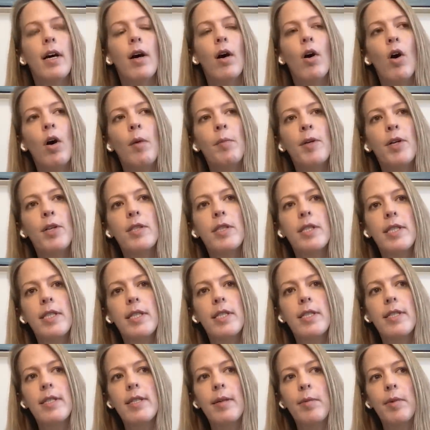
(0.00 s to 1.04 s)
almost a
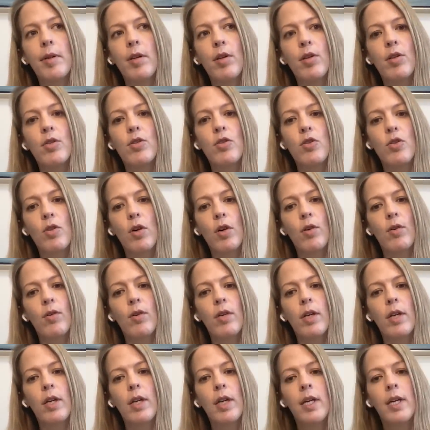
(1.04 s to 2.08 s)
similar
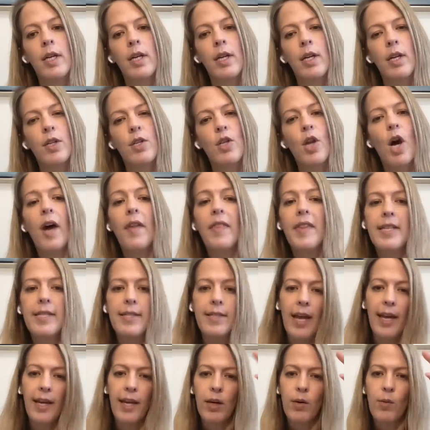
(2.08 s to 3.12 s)
stroke, not the
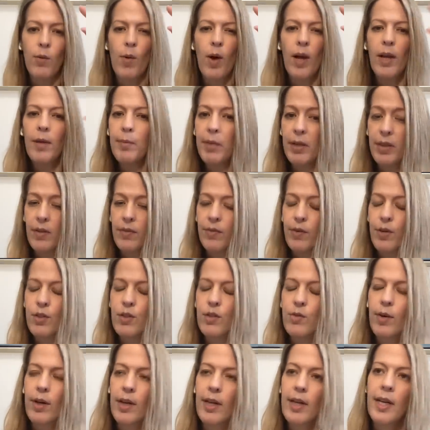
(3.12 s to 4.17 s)
second one, but the
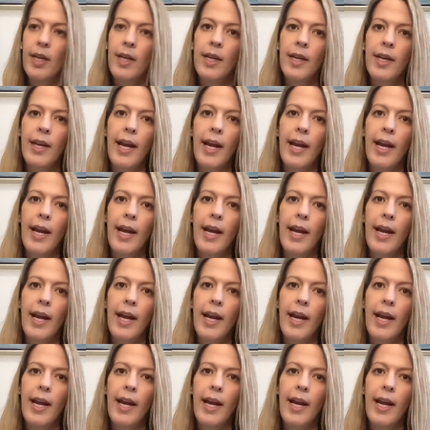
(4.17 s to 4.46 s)
first one.